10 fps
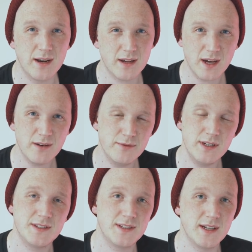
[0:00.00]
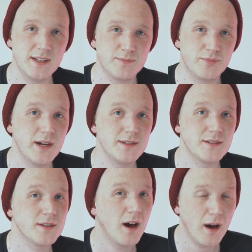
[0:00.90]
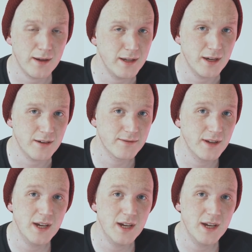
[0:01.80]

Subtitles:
and I can't really sing its praises high enough.